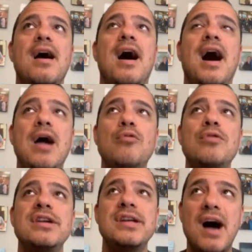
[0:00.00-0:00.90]
I would
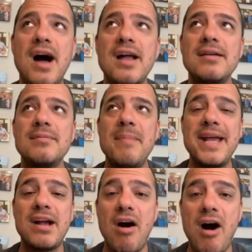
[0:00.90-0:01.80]
not
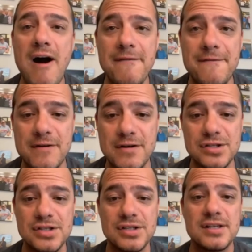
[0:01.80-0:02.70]
make
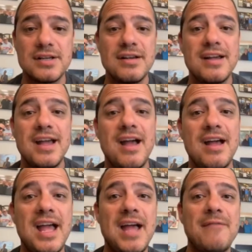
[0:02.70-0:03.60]
offers
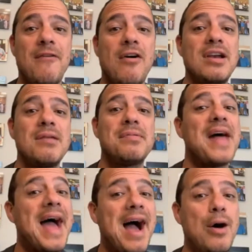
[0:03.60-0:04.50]
and fall in love with a
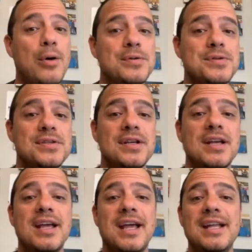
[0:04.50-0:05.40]
house
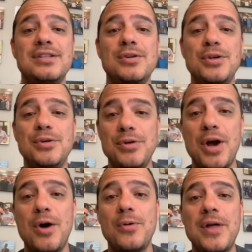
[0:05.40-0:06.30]
until you
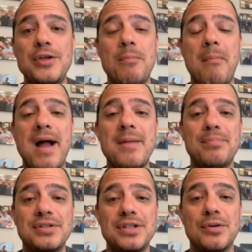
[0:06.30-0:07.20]
know that you might
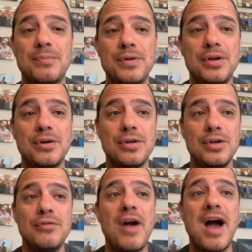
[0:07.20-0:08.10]

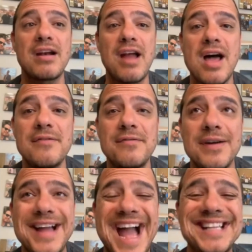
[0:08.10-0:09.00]
you've got a lot of
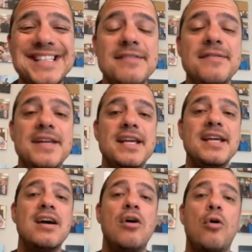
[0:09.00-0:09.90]
activity
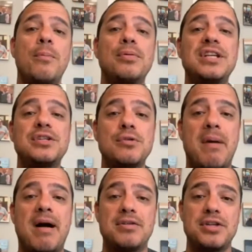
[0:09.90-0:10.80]
or potential
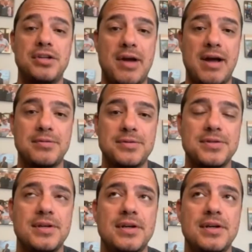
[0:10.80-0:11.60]
buyers in your house.